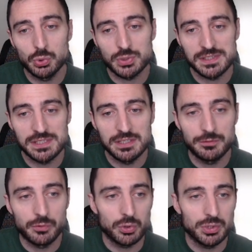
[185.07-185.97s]

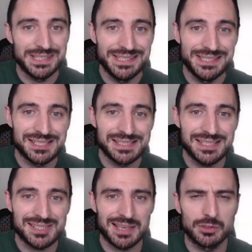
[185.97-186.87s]
c4,
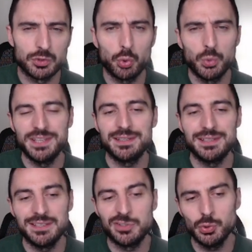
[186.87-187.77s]
e6, and queen
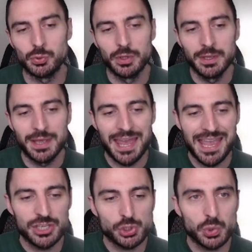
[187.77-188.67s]
e2,
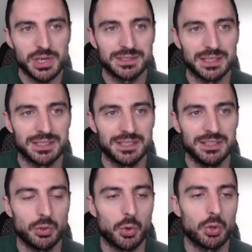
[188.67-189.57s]
extracting the
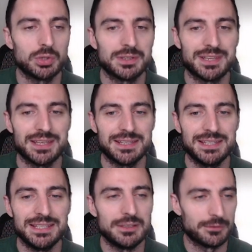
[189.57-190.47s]
king on the
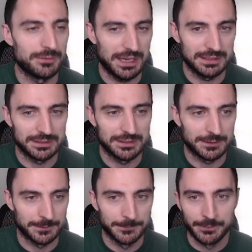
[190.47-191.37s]
e file here.
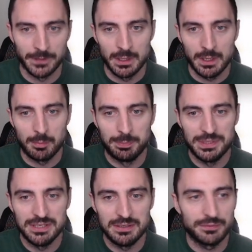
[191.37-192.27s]

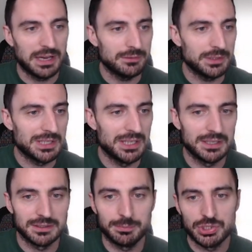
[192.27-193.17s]
b5, kicking
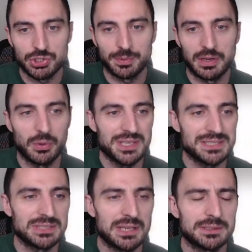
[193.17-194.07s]
the bishop away,
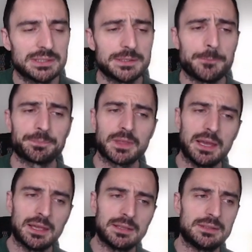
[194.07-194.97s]
standard
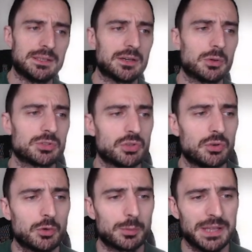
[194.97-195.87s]
idea also
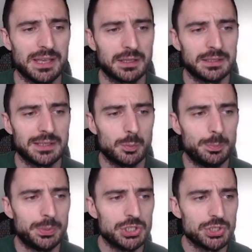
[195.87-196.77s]
for black. Now
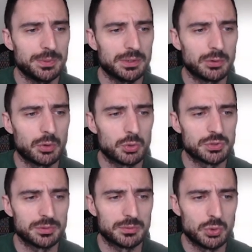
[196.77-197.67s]
bishop goes
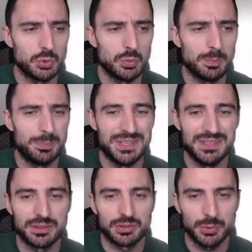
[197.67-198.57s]
to
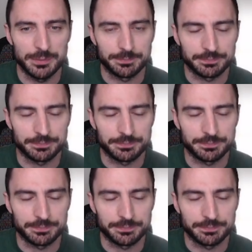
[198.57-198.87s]
b3.